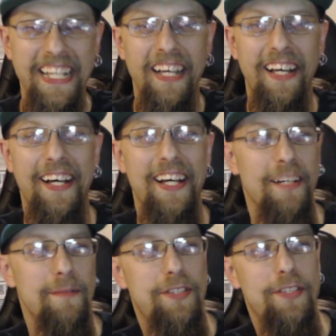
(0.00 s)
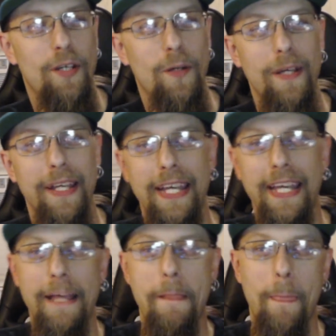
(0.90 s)
Um, so
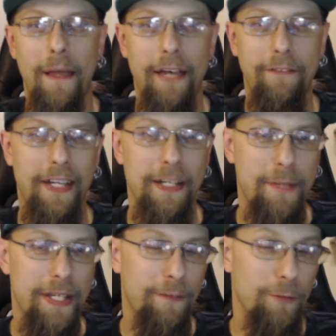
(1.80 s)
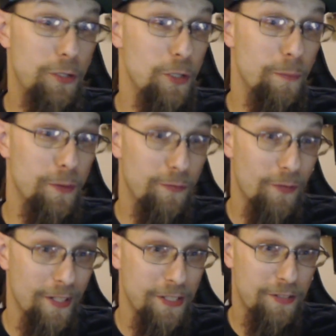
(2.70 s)
I've got to make recoup the
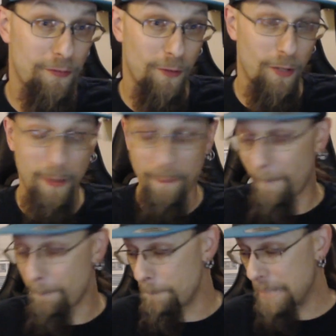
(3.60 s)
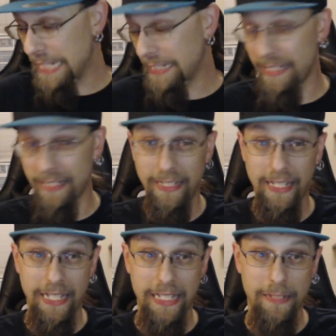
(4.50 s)
funds from making
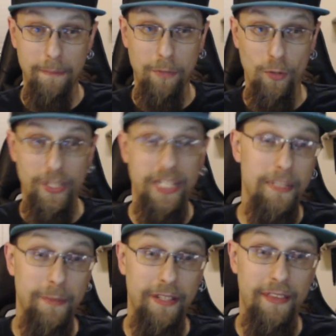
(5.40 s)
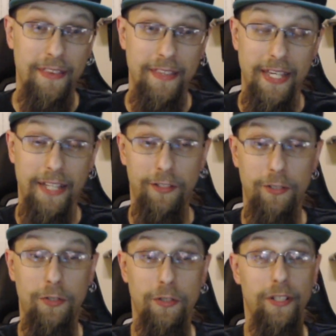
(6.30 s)
a behemoth that
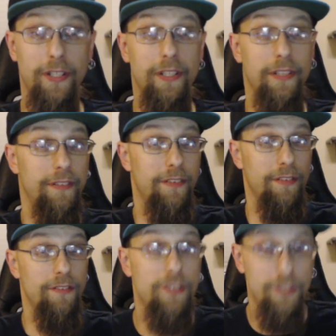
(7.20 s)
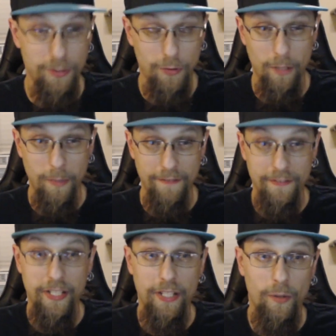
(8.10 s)
could do all my
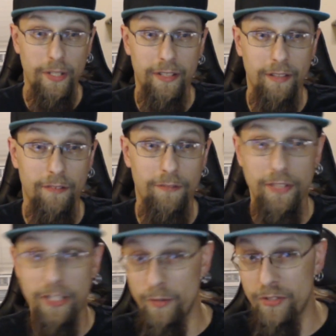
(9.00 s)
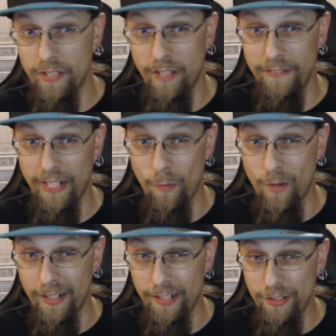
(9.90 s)
videoing, video stuff that I
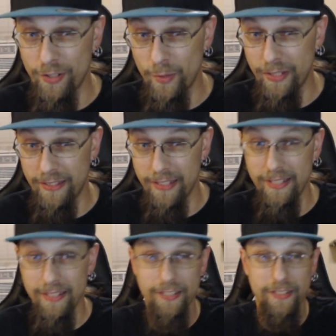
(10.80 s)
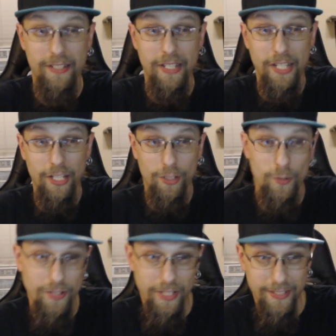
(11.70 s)
wanted to do with this,
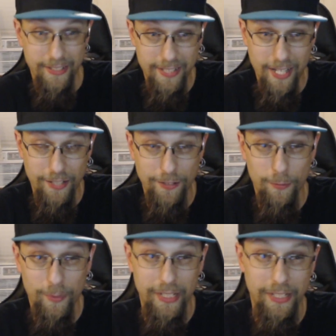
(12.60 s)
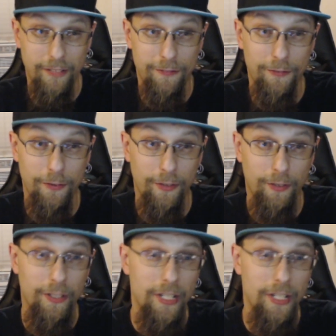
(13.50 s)
use it as a test rig for